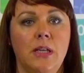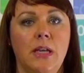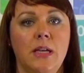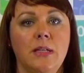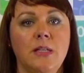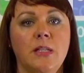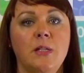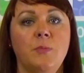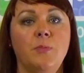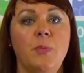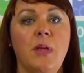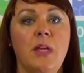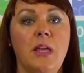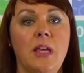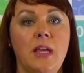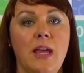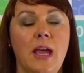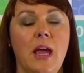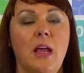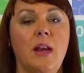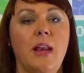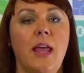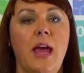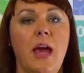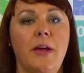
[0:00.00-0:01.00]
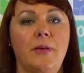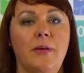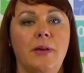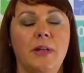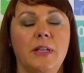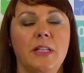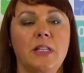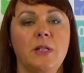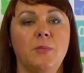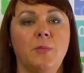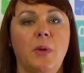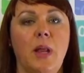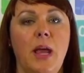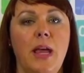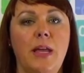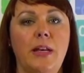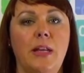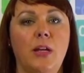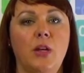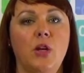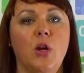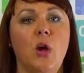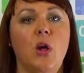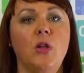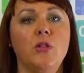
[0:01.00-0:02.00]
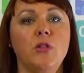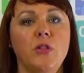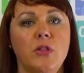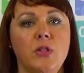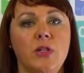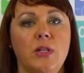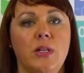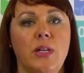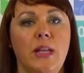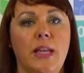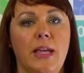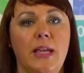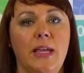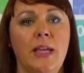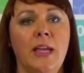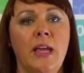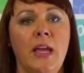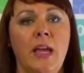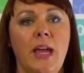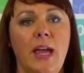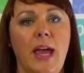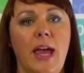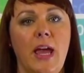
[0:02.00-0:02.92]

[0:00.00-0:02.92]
Speaking out loud and explaining constantly